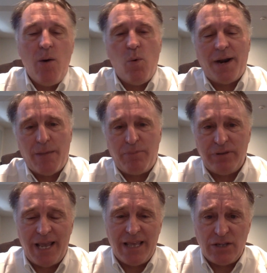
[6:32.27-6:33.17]
When I
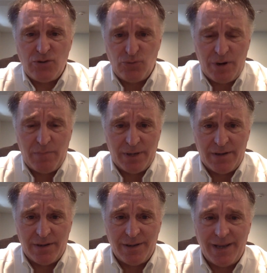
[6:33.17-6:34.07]
play the
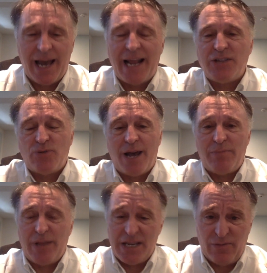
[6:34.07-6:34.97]
trumpet, and I try to
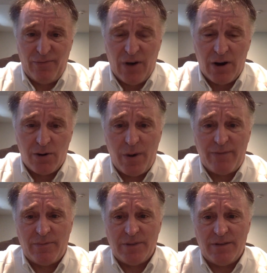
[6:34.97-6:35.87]
play as far away
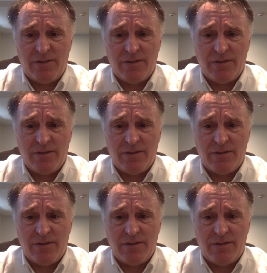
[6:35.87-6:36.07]
from the